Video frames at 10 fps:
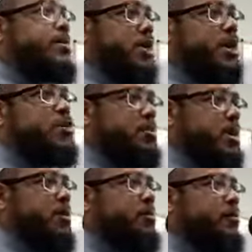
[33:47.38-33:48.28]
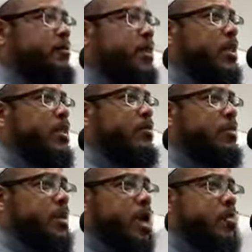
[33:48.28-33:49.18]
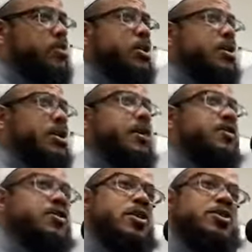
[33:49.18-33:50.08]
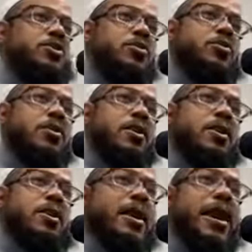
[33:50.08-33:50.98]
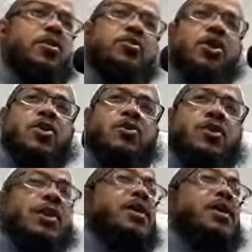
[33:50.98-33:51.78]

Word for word: Teach me from that which Allah has taught you that I don't know.